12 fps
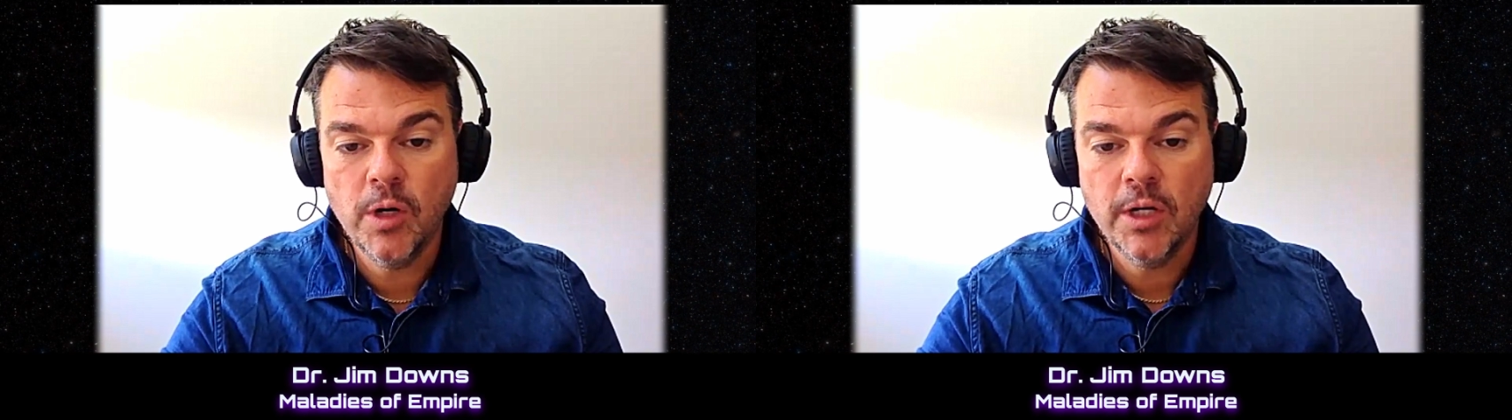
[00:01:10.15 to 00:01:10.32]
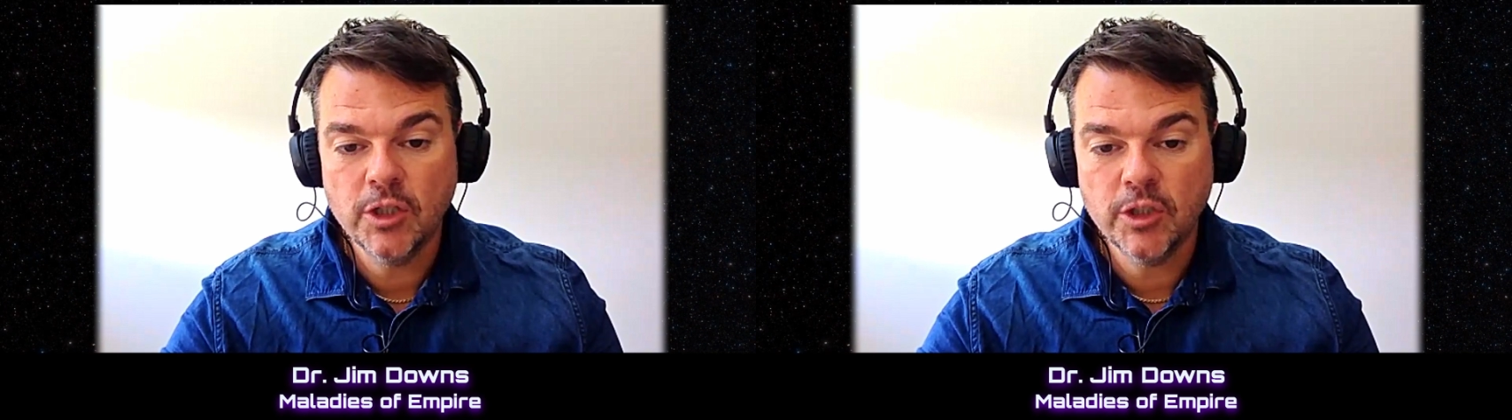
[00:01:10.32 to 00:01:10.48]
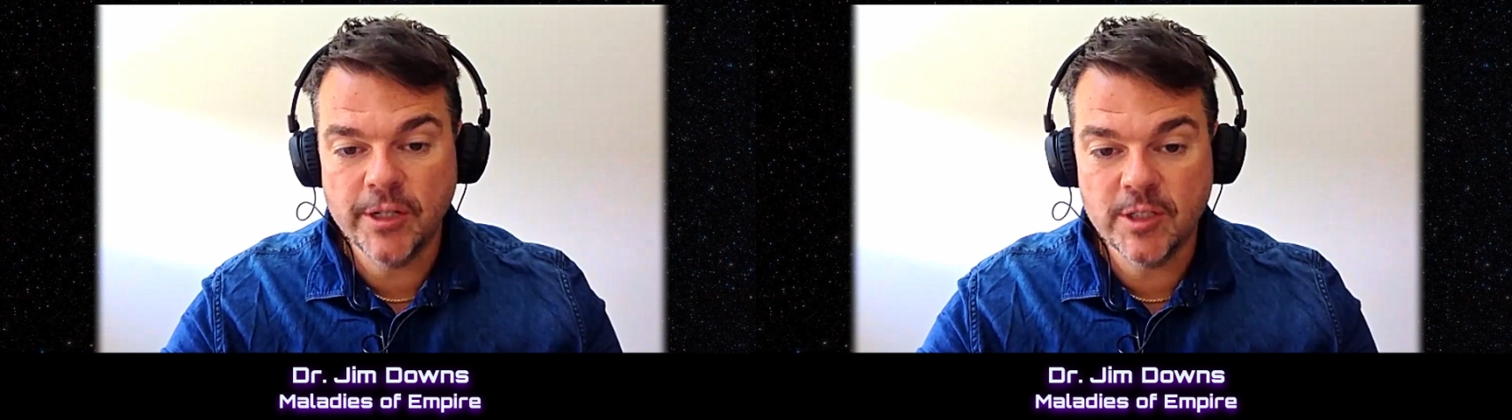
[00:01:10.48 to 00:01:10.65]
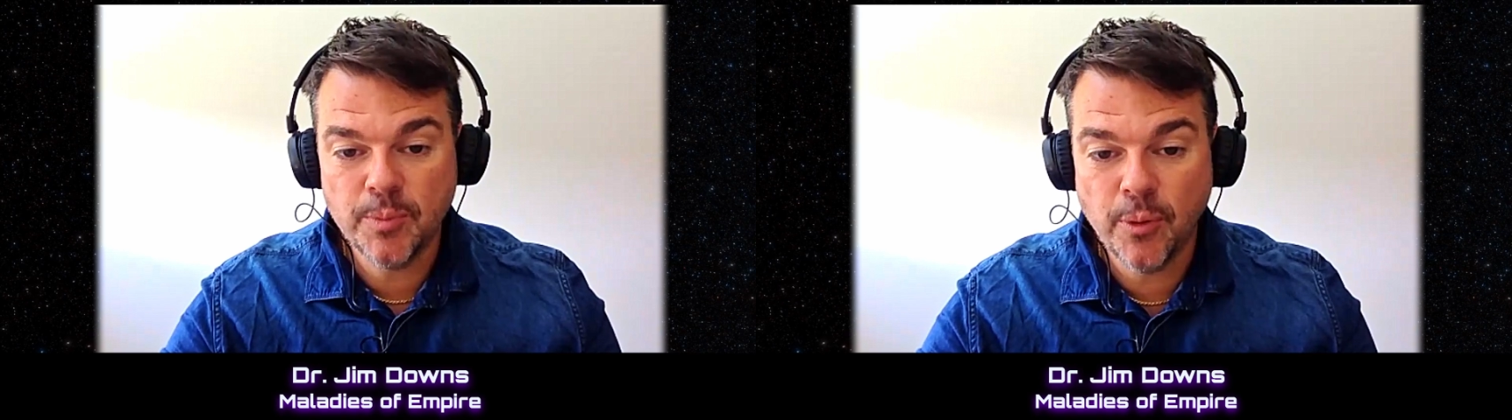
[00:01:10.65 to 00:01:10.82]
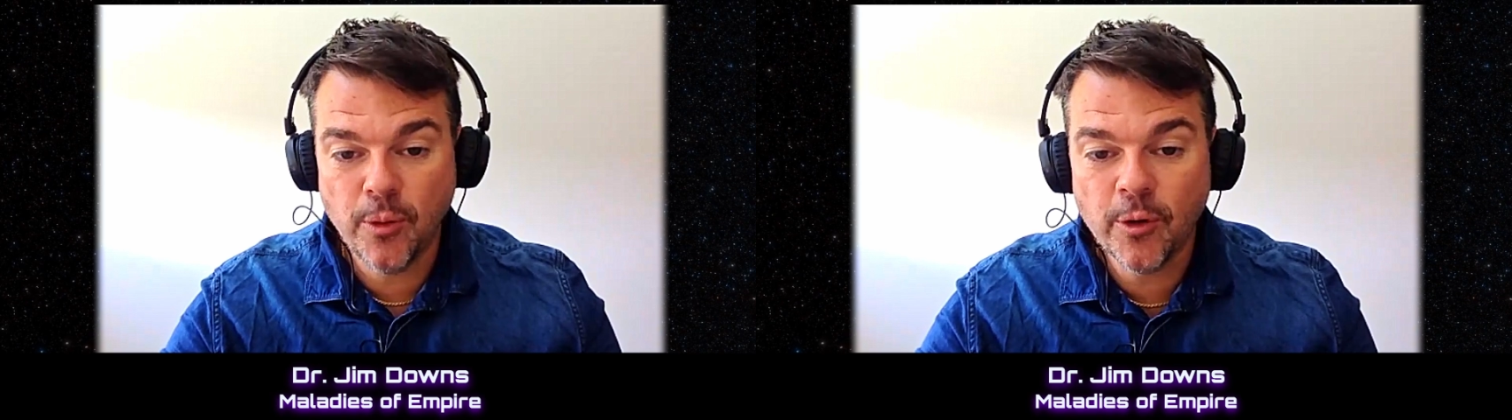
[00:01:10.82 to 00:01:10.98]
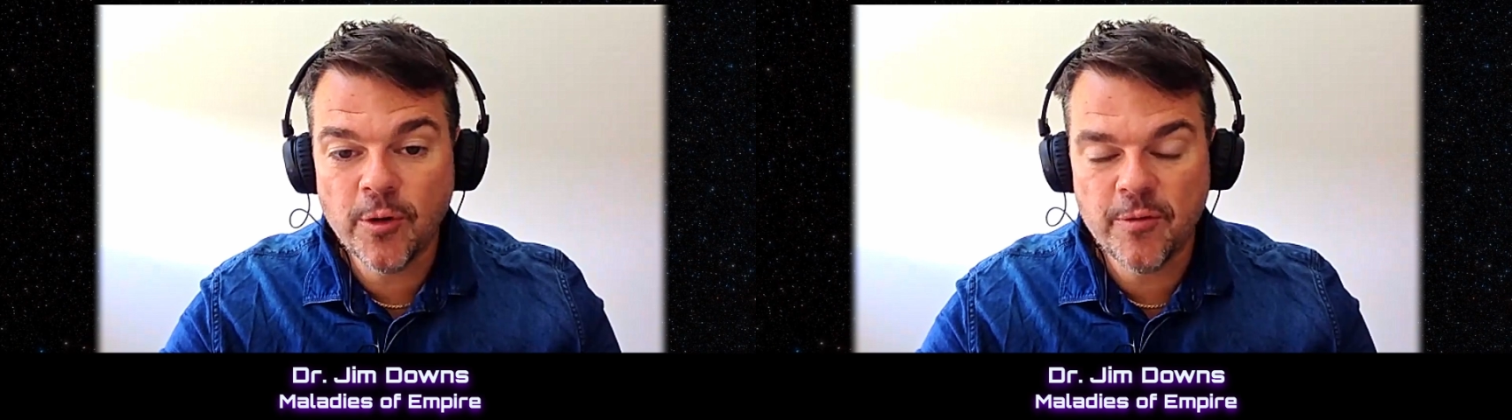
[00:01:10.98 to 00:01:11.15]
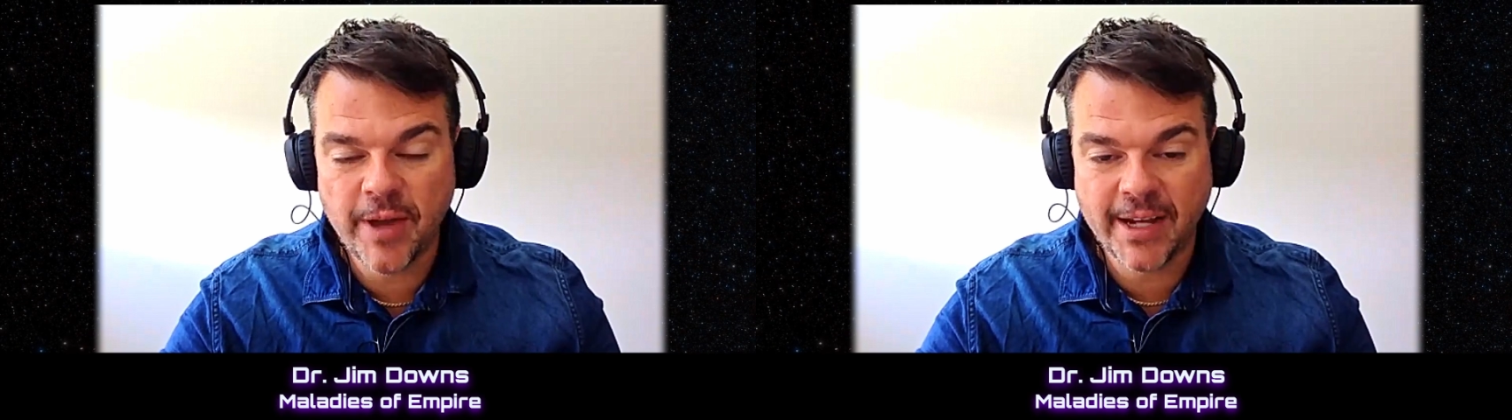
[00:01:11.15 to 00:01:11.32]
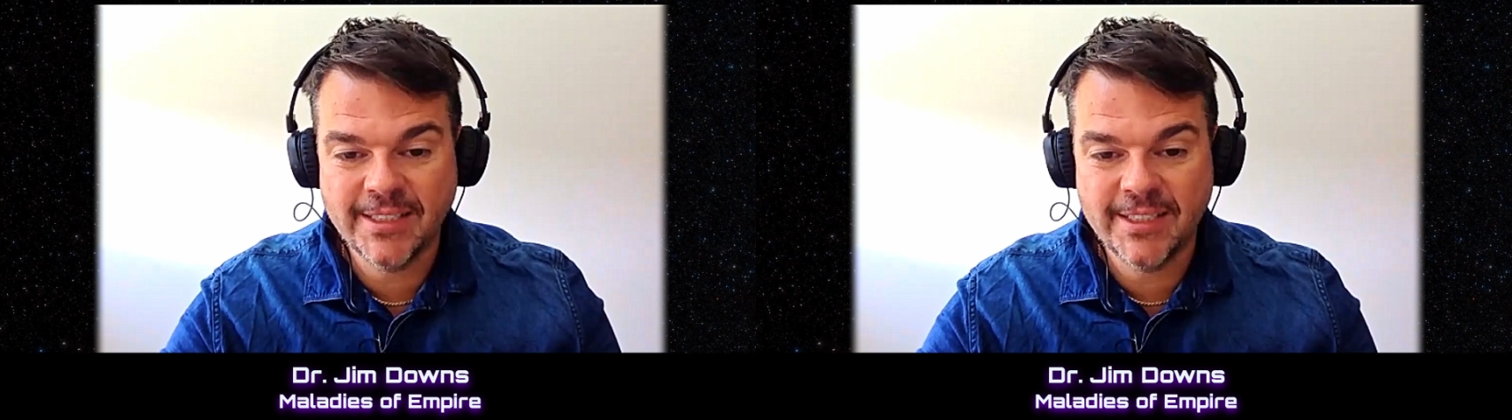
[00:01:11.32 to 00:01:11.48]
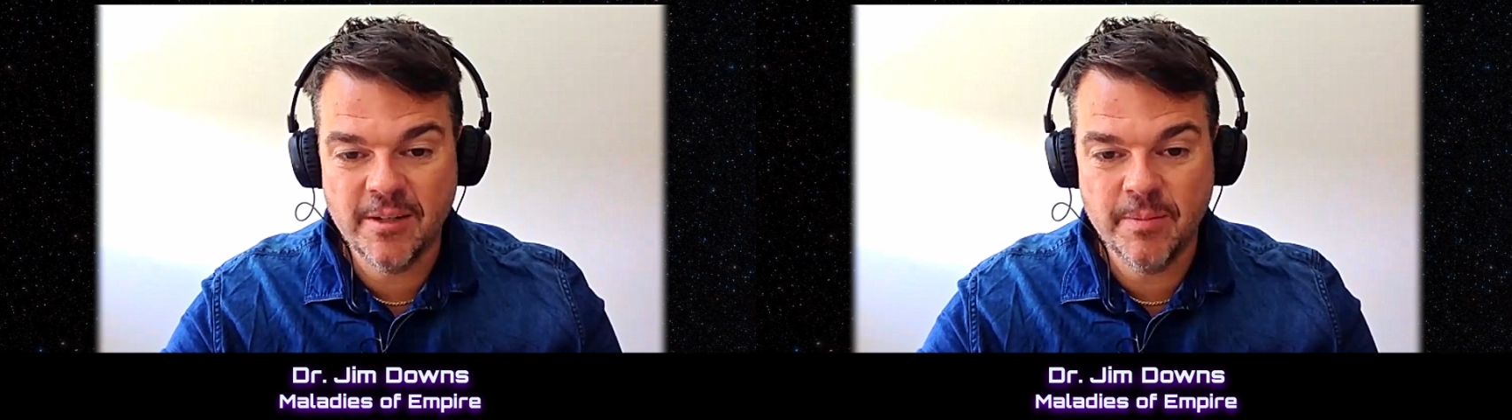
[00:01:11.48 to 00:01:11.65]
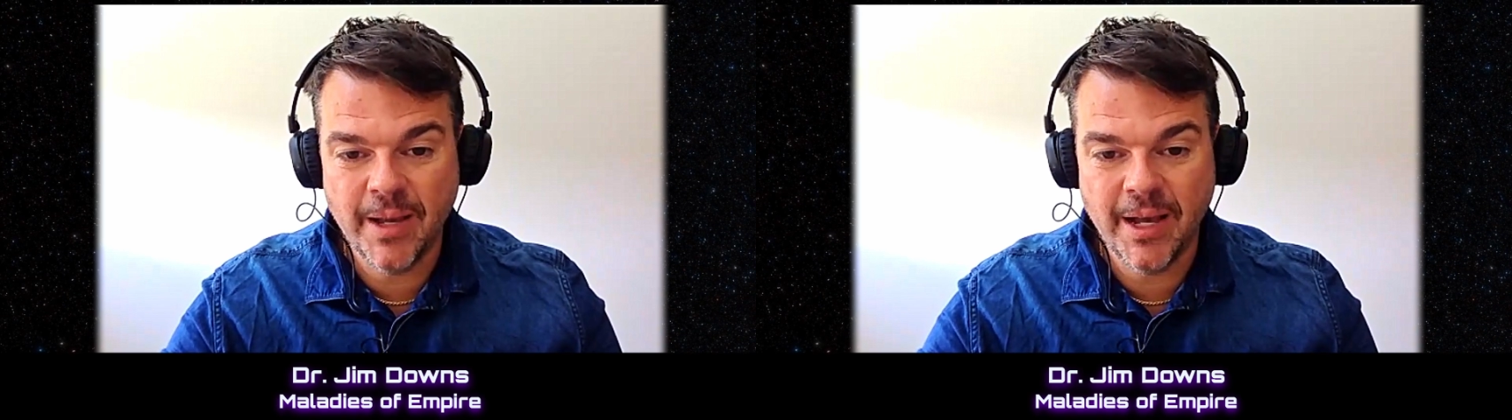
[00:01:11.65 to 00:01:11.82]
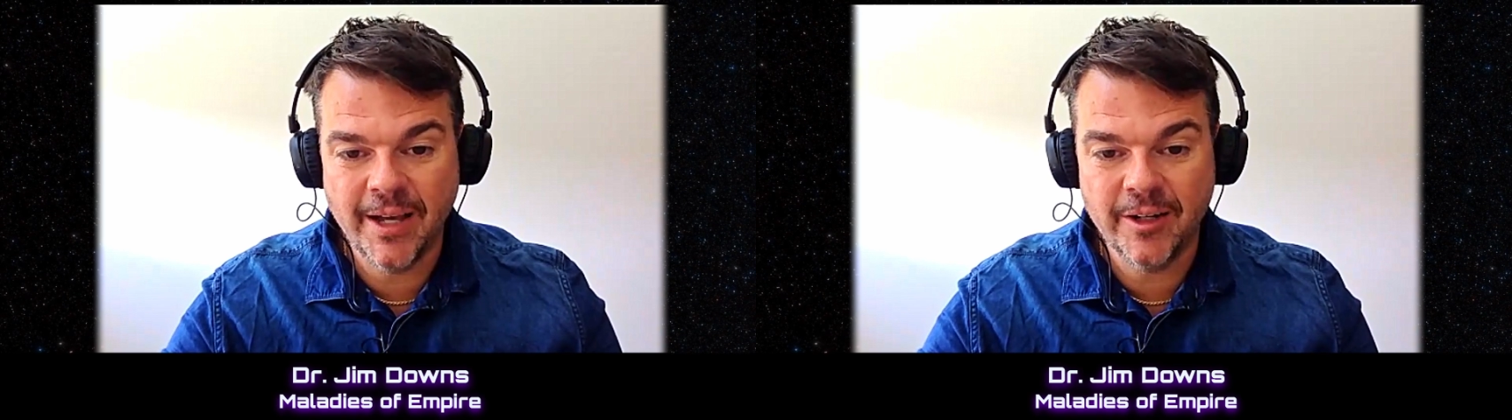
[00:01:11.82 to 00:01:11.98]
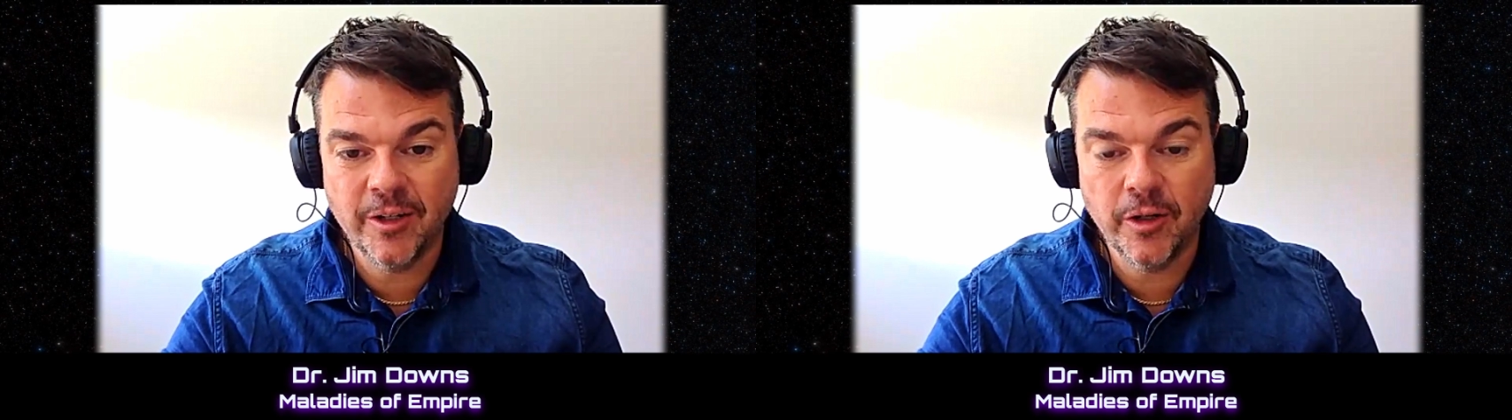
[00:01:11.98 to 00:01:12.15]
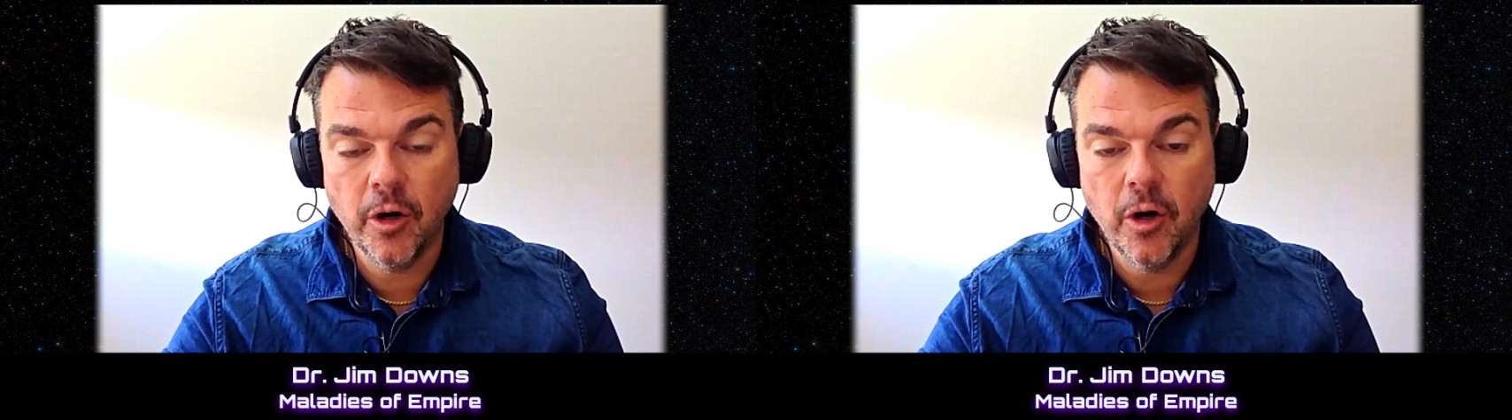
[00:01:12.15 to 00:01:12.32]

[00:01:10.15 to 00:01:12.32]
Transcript: transport vaccine matter